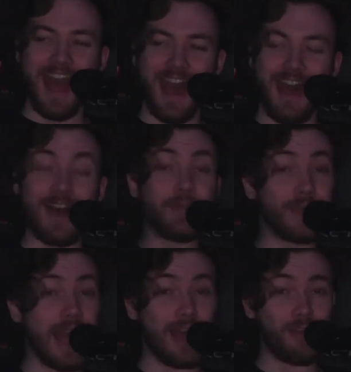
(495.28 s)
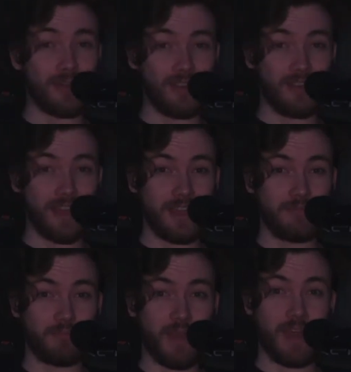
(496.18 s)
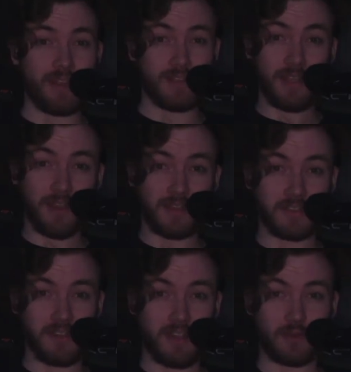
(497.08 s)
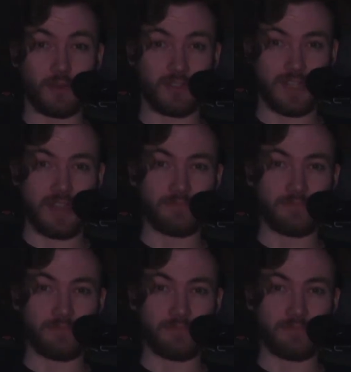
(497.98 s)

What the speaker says: I'm now a Bear Guitars endorsee.